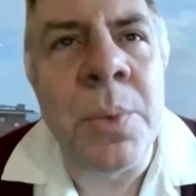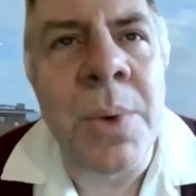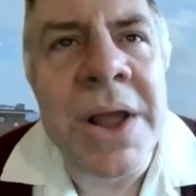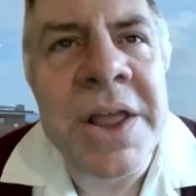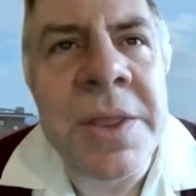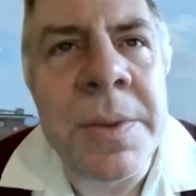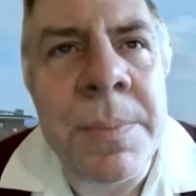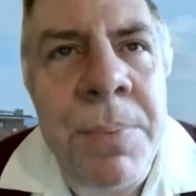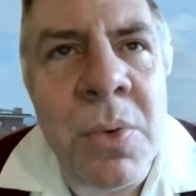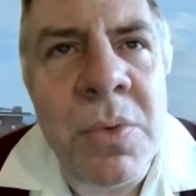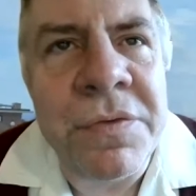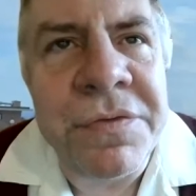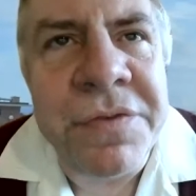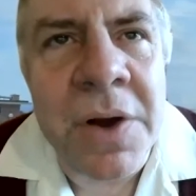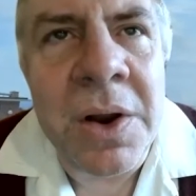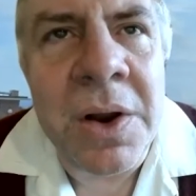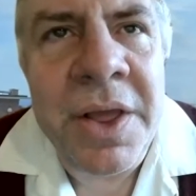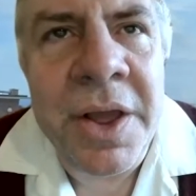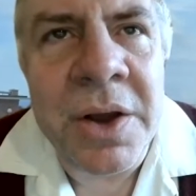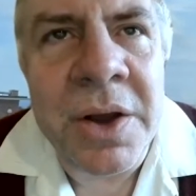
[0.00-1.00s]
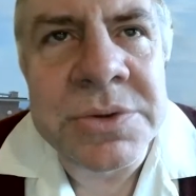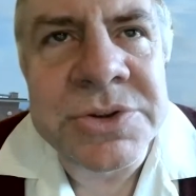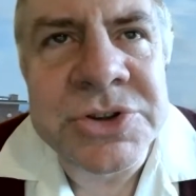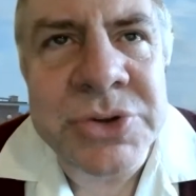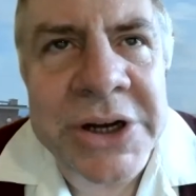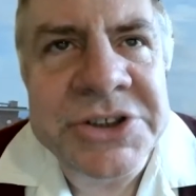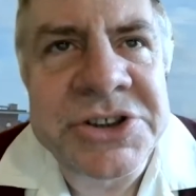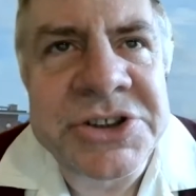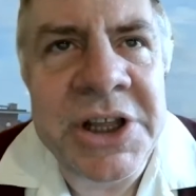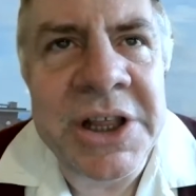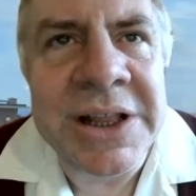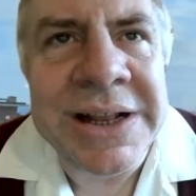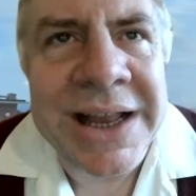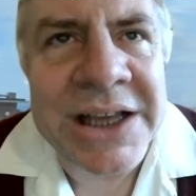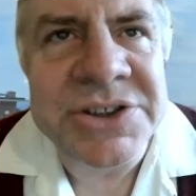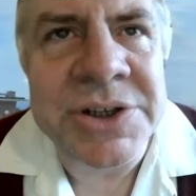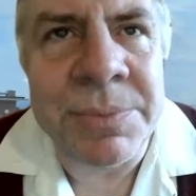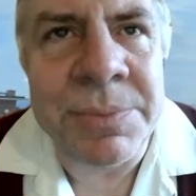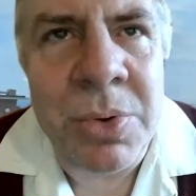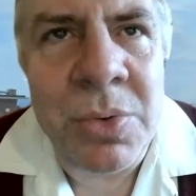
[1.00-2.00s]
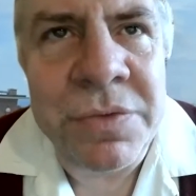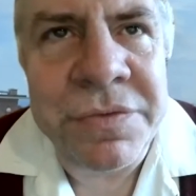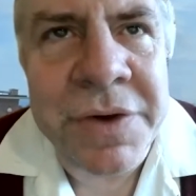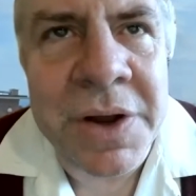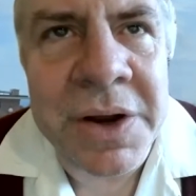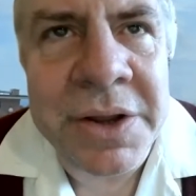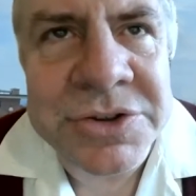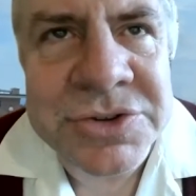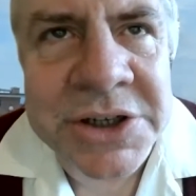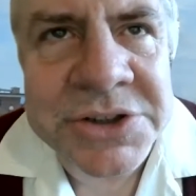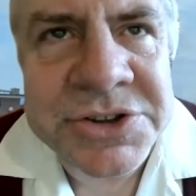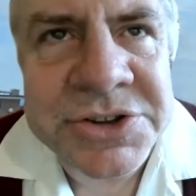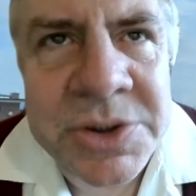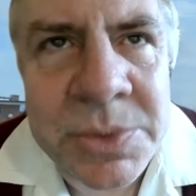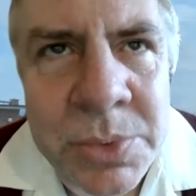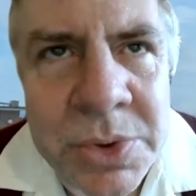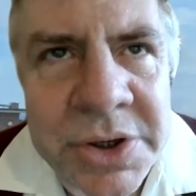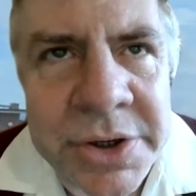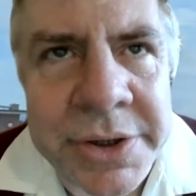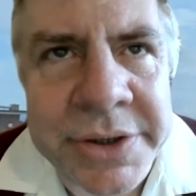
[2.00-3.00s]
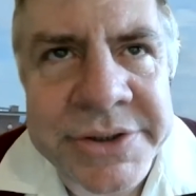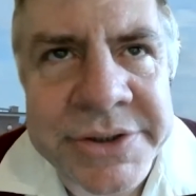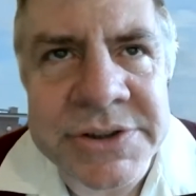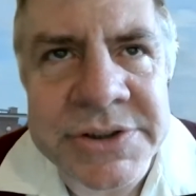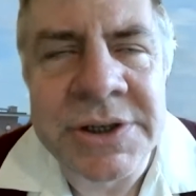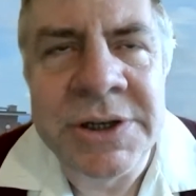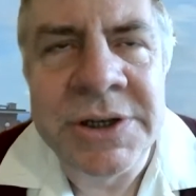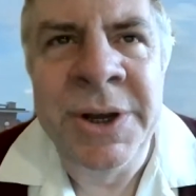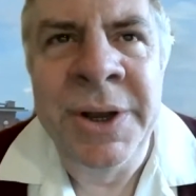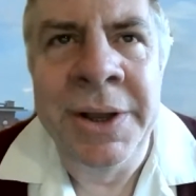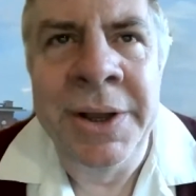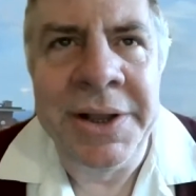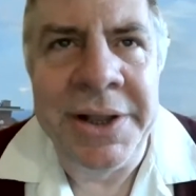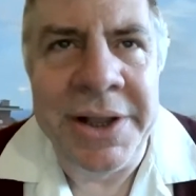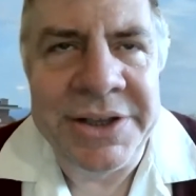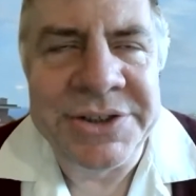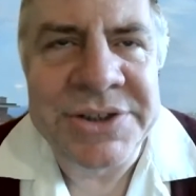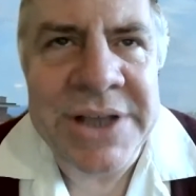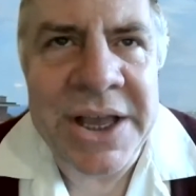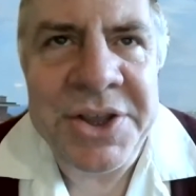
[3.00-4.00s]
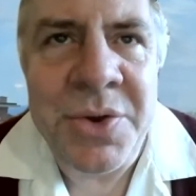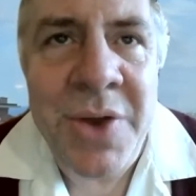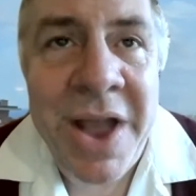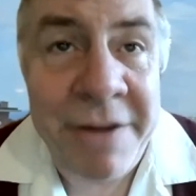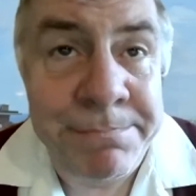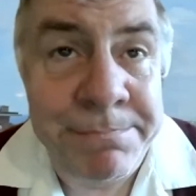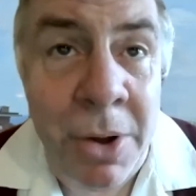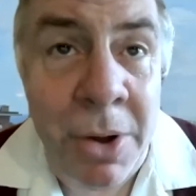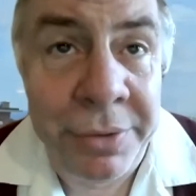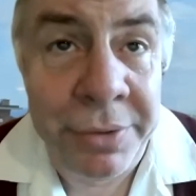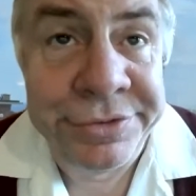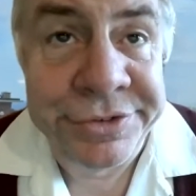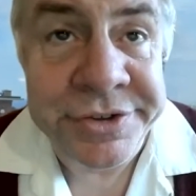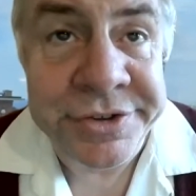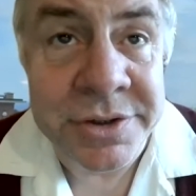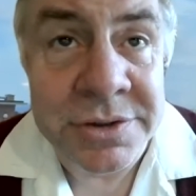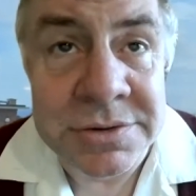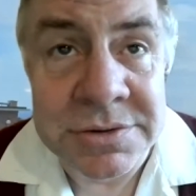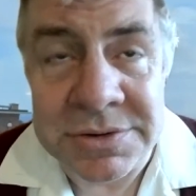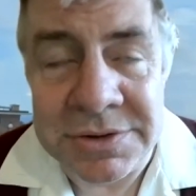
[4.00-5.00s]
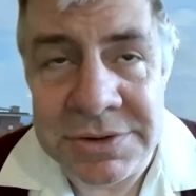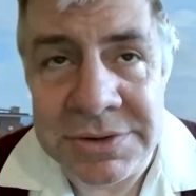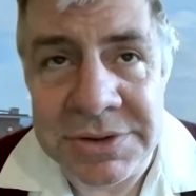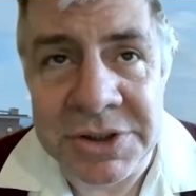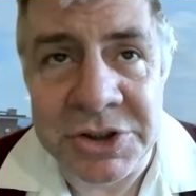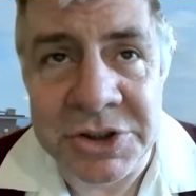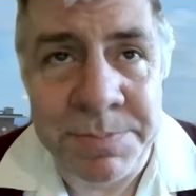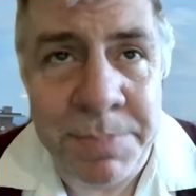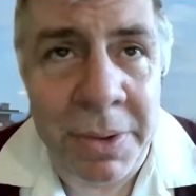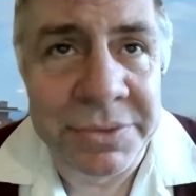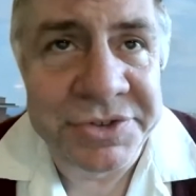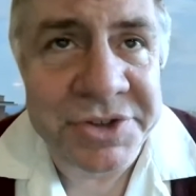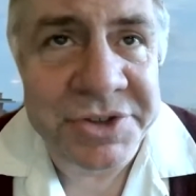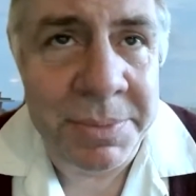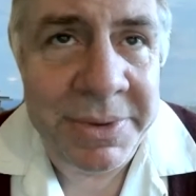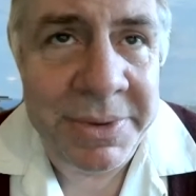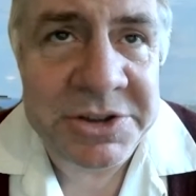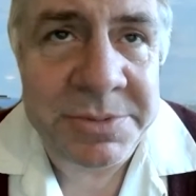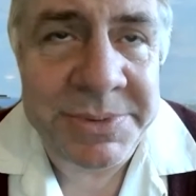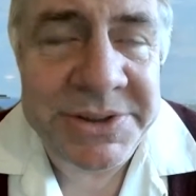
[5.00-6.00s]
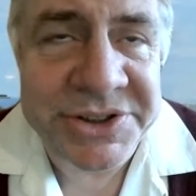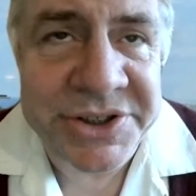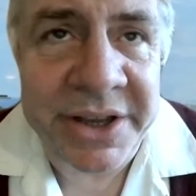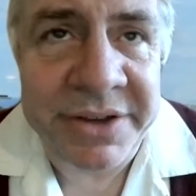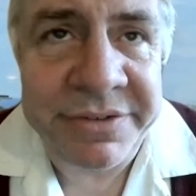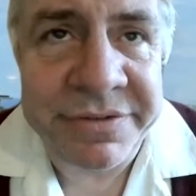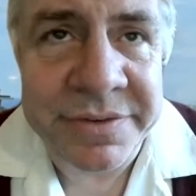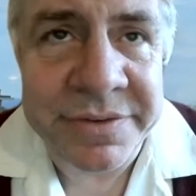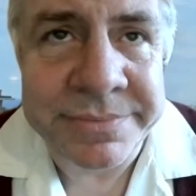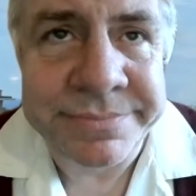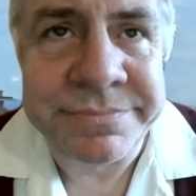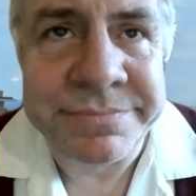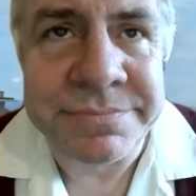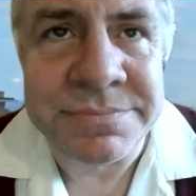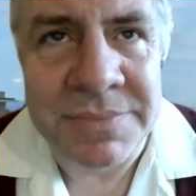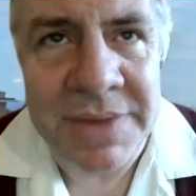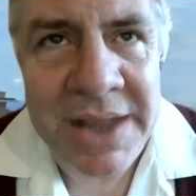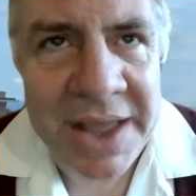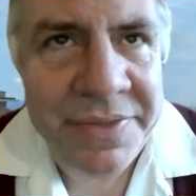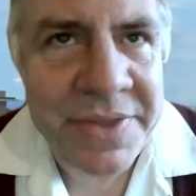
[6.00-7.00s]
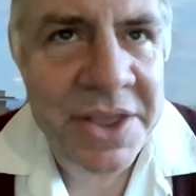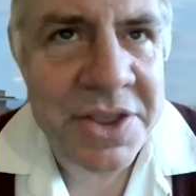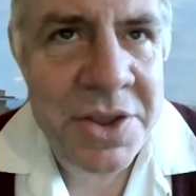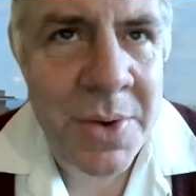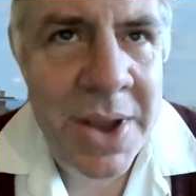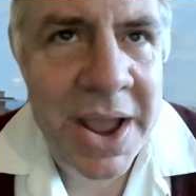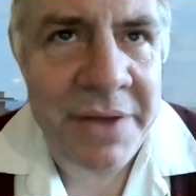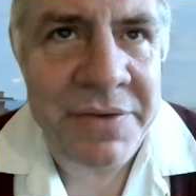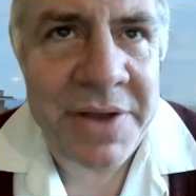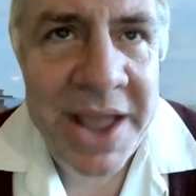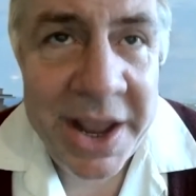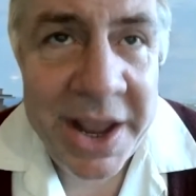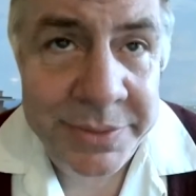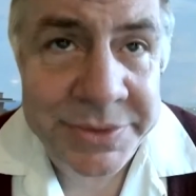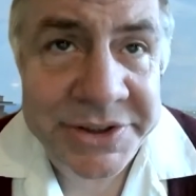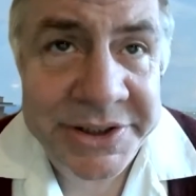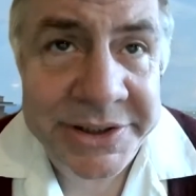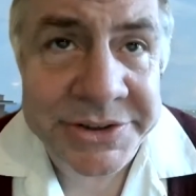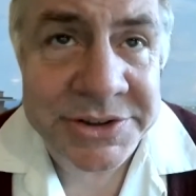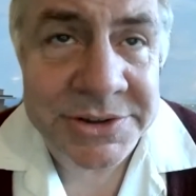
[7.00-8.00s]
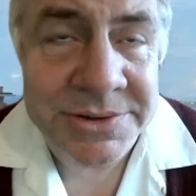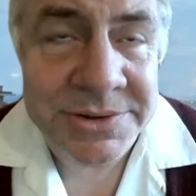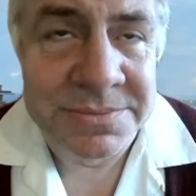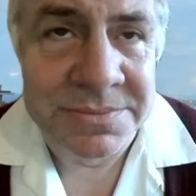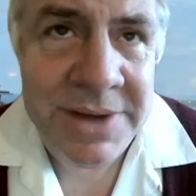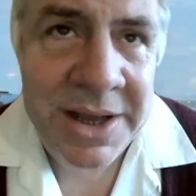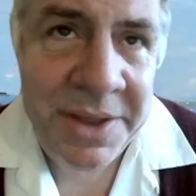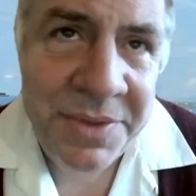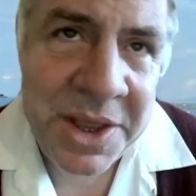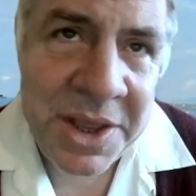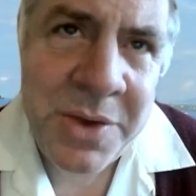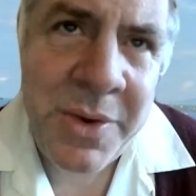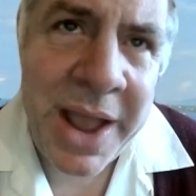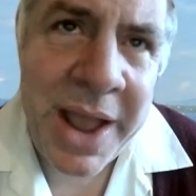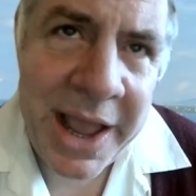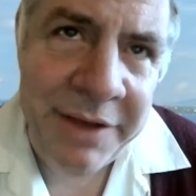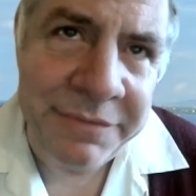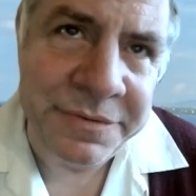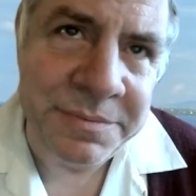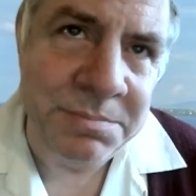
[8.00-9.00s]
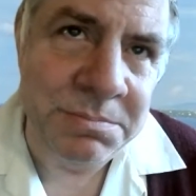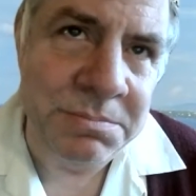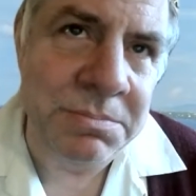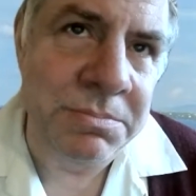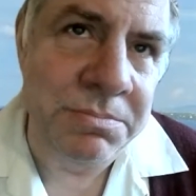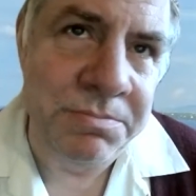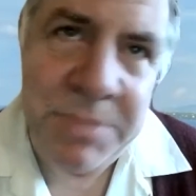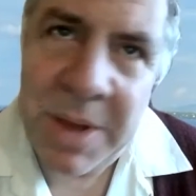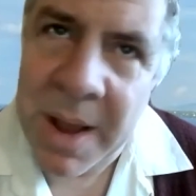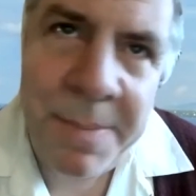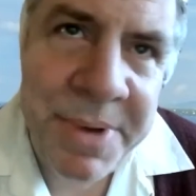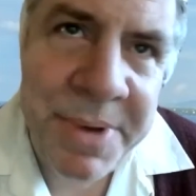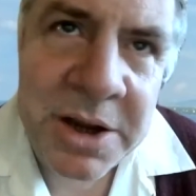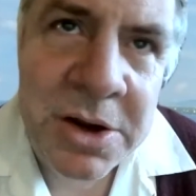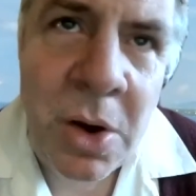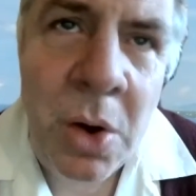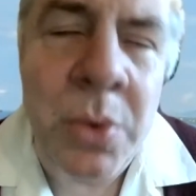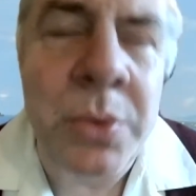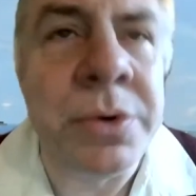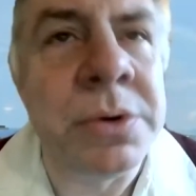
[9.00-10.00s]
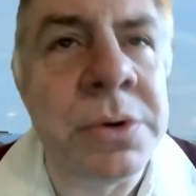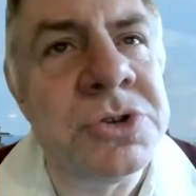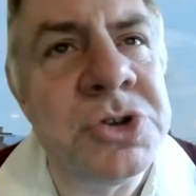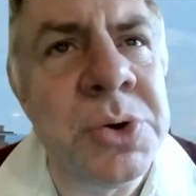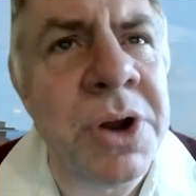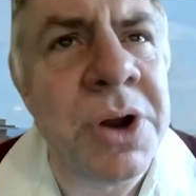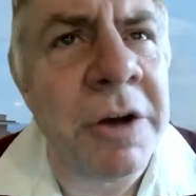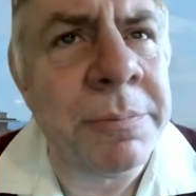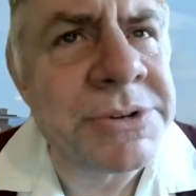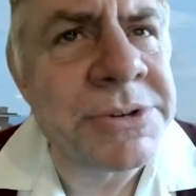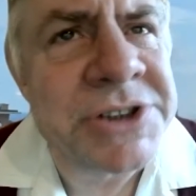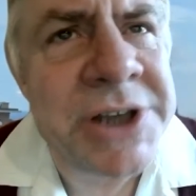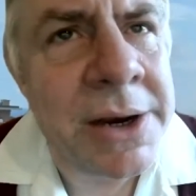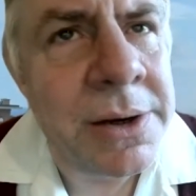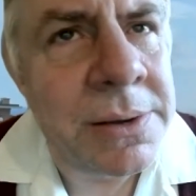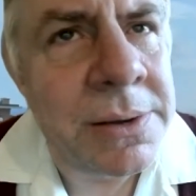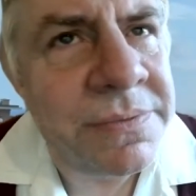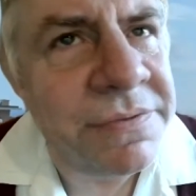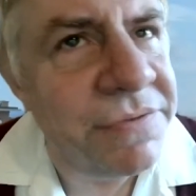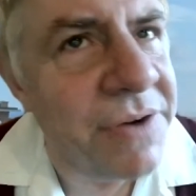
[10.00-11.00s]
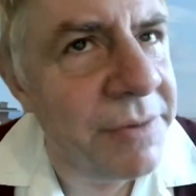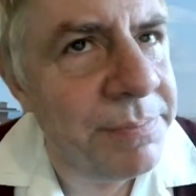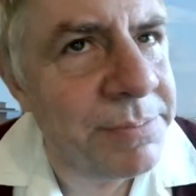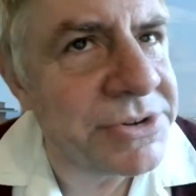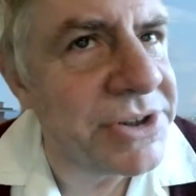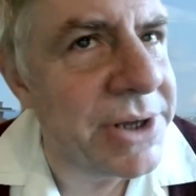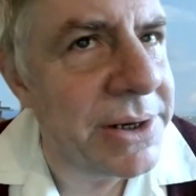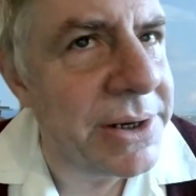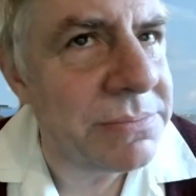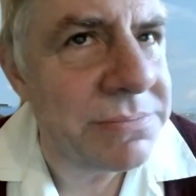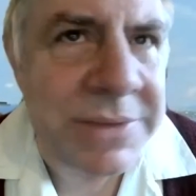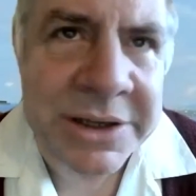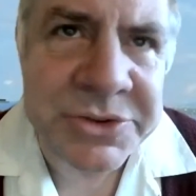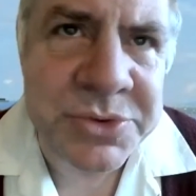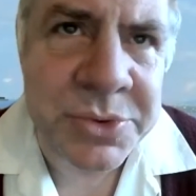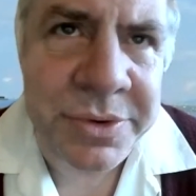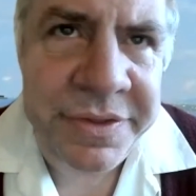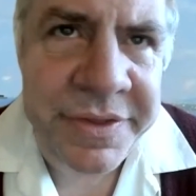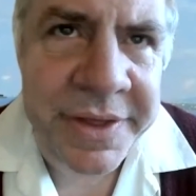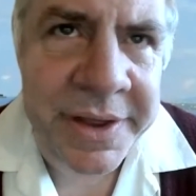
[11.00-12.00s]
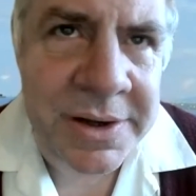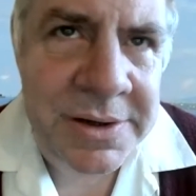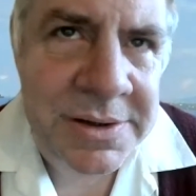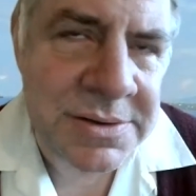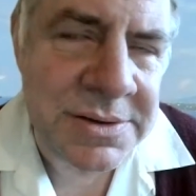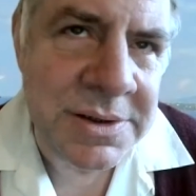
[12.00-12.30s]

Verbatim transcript: the way the portfolio strategy, the classic portfolio strategy works, is that you have bonds because bonds are meant to be safe, and then you have equities, and then you have a bit of gold, two and a half percent, five percent, that sort of thing.